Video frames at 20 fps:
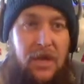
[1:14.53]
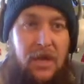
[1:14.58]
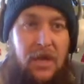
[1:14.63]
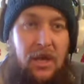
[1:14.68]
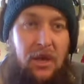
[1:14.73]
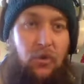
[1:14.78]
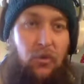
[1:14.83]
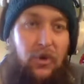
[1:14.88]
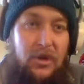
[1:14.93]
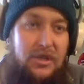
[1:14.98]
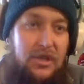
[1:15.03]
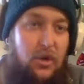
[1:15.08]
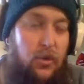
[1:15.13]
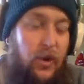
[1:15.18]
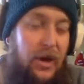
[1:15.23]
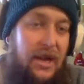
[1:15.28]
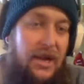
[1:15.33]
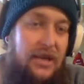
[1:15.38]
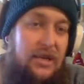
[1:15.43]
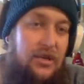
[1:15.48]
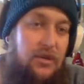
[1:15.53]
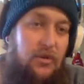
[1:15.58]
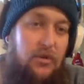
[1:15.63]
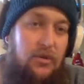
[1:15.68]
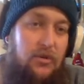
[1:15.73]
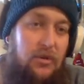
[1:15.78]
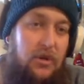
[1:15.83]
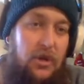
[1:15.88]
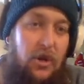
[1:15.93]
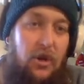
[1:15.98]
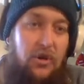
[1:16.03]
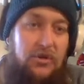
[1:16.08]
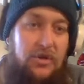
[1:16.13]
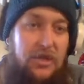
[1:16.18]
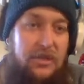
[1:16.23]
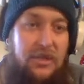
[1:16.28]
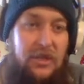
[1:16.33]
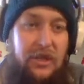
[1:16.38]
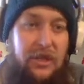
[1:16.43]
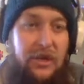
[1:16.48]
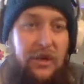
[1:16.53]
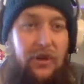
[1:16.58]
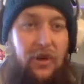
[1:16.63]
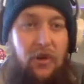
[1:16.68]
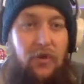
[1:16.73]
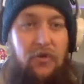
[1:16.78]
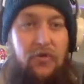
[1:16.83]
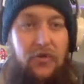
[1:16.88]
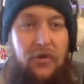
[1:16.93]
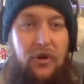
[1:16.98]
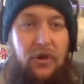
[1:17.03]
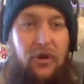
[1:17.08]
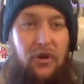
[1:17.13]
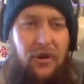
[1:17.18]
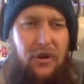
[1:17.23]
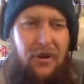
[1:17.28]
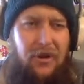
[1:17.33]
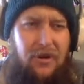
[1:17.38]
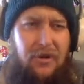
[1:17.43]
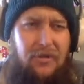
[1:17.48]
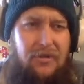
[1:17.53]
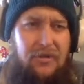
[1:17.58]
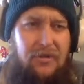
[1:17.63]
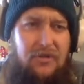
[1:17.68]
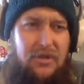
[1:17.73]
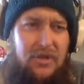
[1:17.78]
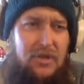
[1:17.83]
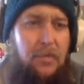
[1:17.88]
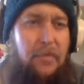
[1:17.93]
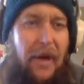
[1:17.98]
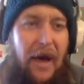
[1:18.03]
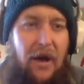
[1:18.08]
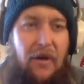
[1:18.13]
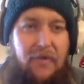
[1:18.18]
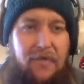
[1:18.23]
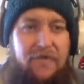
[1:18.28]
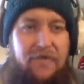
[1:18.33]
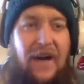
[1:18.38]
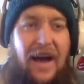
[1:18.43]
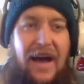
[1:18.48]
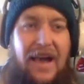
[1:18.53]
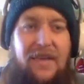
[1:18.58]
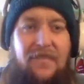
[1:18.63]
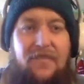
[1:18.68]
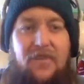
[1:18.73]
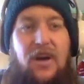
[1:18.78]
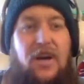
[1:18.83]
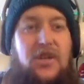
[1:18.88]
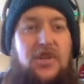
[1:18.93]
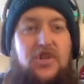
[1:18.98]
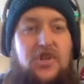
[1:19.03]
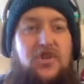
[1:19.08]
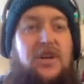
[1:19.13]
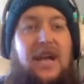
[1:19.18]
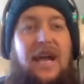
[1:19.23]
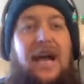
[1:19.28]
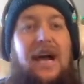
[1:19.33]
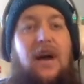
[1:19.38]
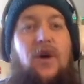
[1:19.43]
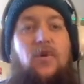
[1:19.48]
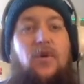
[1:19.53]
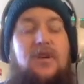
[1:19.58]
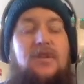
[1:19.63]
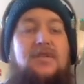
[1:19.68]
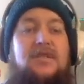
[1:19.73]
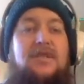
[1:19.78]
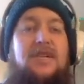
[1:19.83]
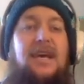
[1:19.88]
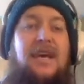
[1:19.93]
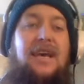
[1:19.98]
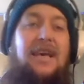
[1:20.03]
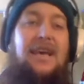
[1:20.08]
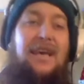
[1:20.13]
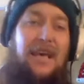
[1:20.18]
which equated to, you know, just a little over or just about 500 hours.